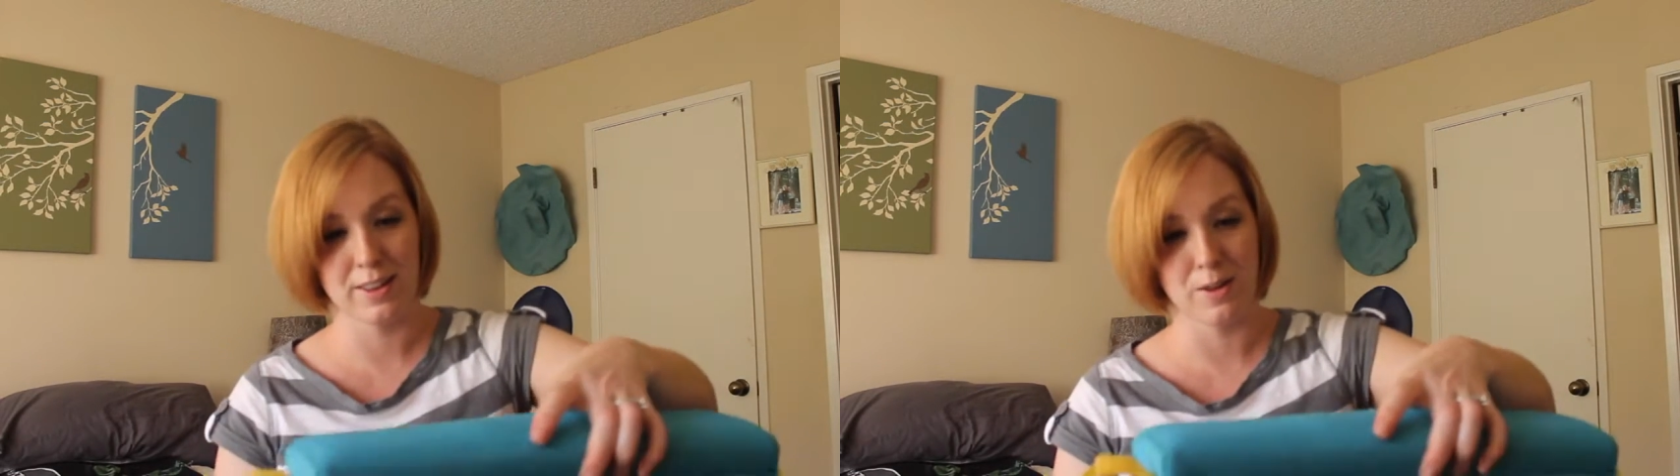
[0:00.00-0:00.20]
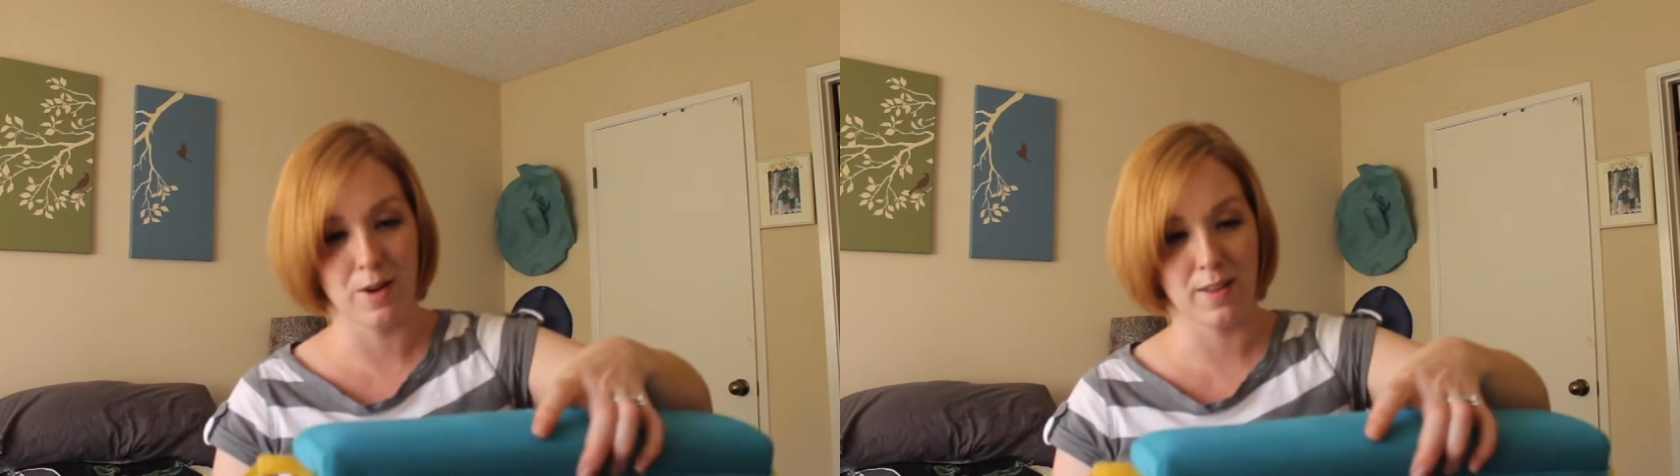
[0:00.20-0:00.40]

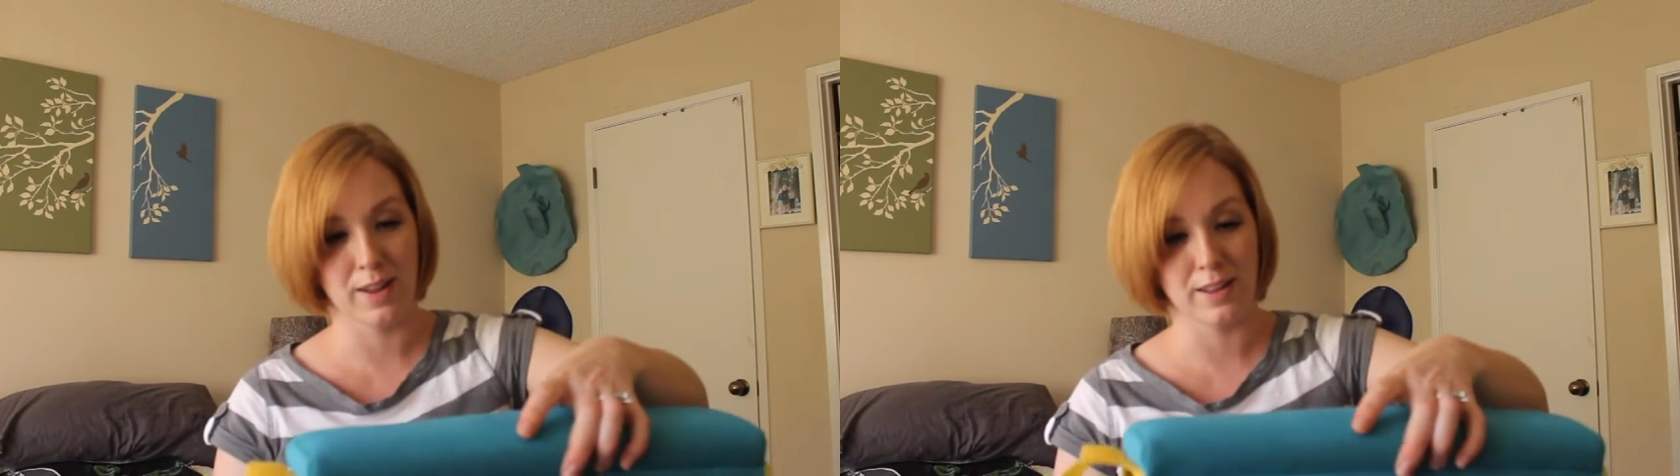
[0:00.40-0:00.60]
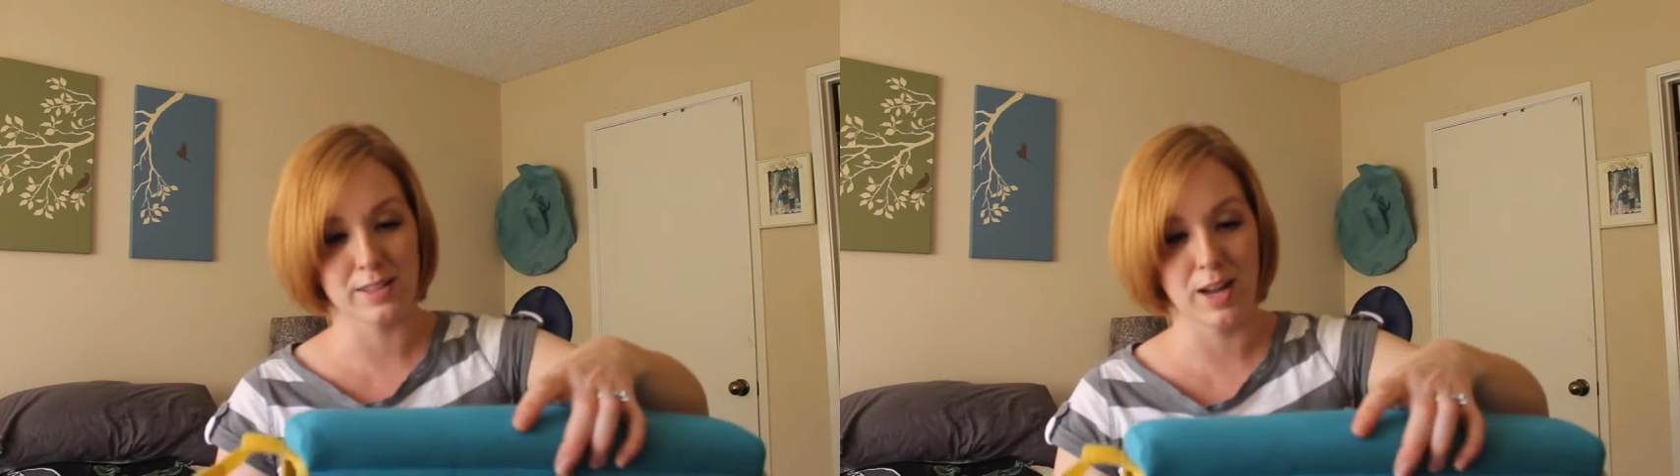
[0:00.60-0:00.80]
the
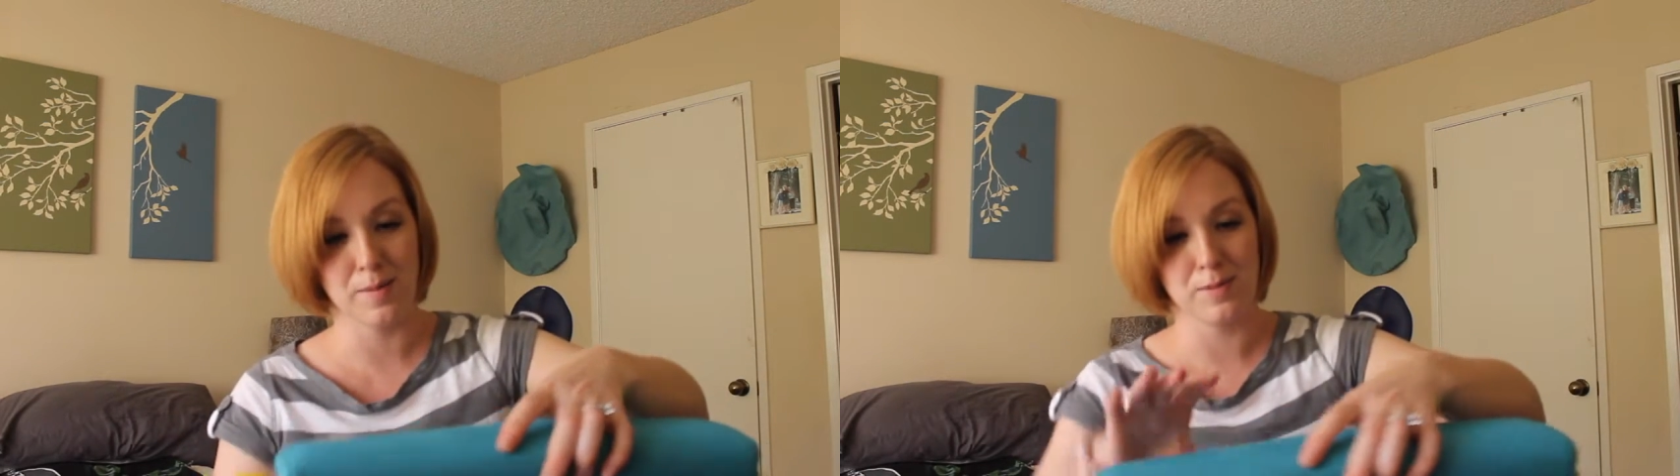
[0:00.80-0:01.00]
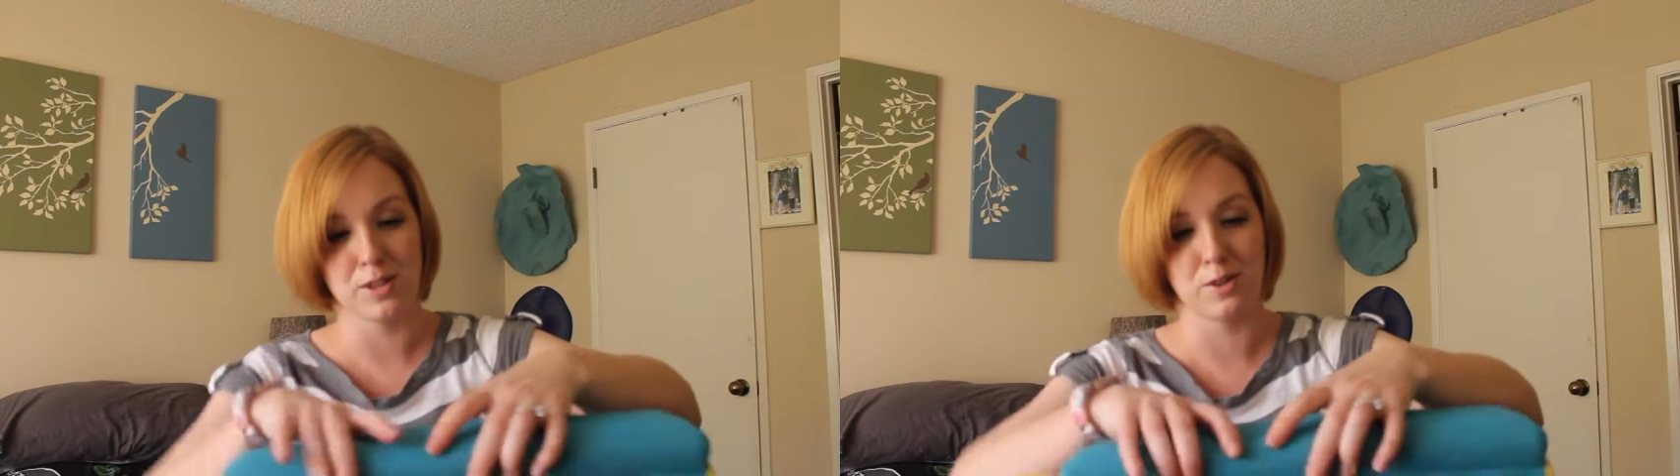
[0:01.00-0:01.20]
railing of the
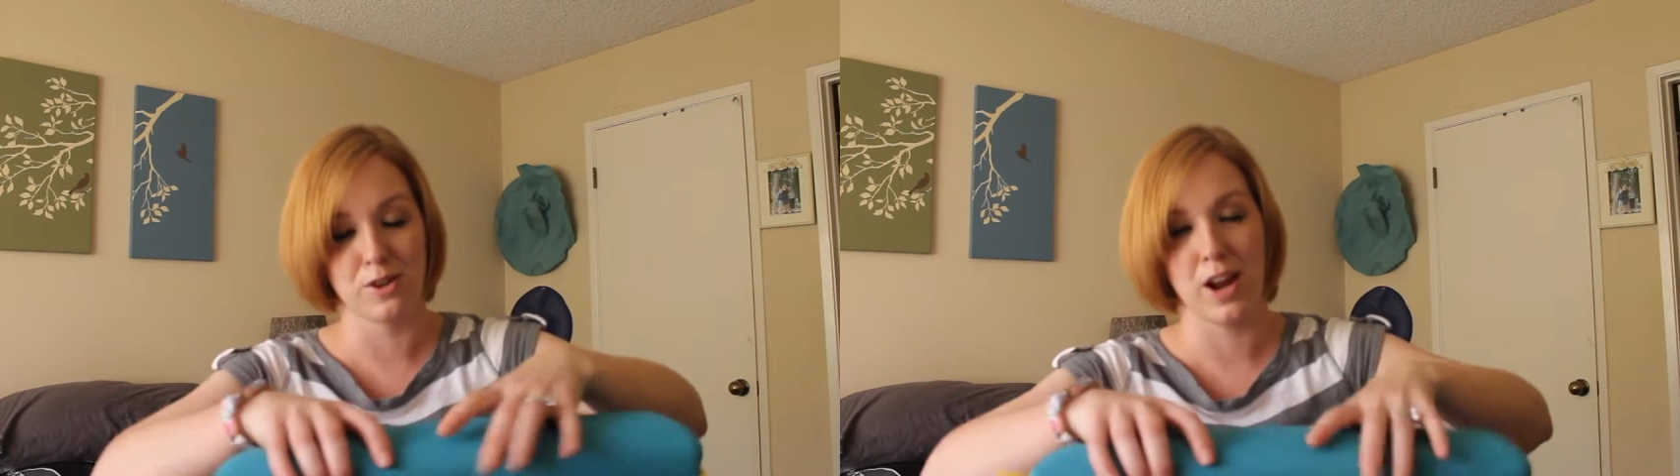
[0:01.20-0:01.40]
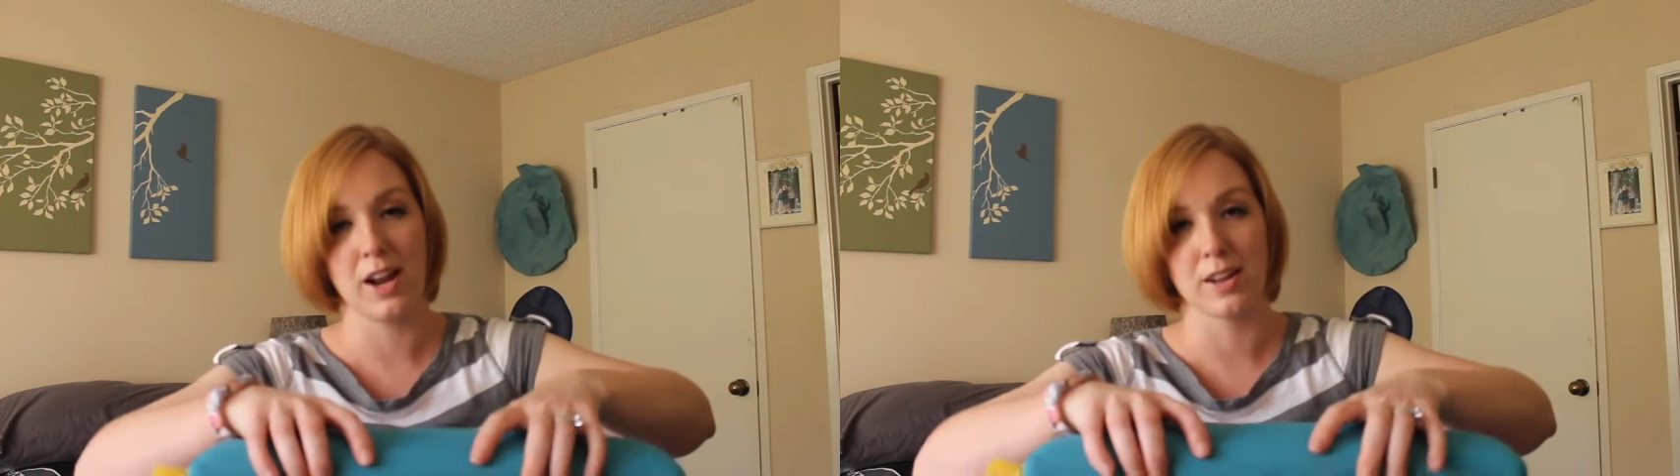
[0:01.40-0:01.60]
tub to create